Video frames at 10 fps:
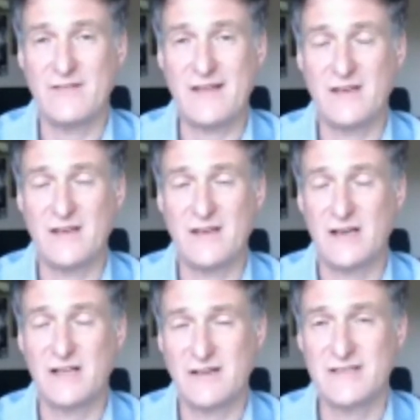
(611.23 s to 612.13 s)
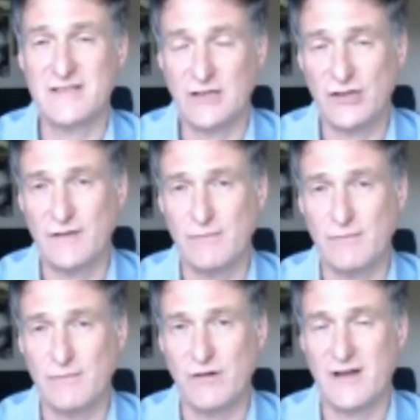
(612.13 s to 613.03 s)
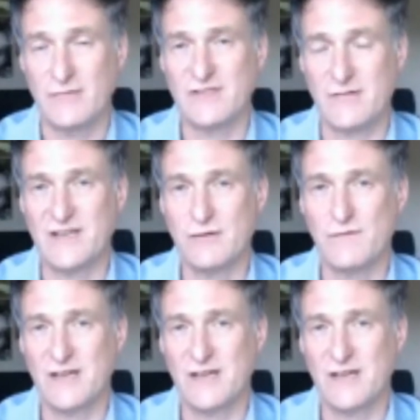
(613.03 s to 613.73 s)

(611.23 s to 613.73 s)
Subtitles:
and the accelerated learning programs,